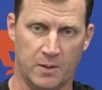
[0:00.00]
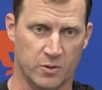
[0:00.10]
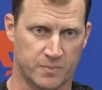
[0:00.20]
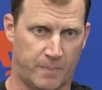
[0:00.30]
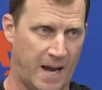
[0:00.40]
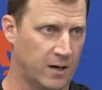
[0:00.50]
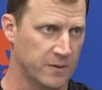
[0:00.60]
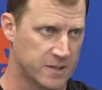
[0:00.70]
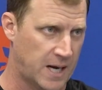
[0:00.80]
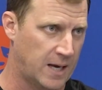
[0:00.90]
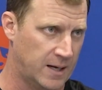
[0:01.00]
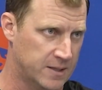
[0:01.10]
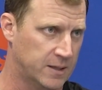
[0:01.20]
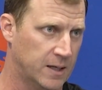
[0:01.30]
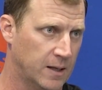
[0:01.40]
was back on the sidelines
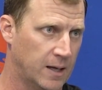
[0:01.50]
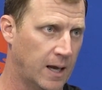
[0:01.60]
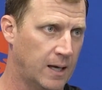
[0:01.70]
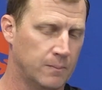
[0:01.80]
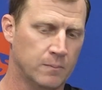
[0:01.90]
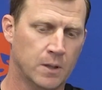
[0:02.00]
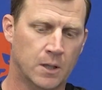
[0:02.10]
at the end of the game,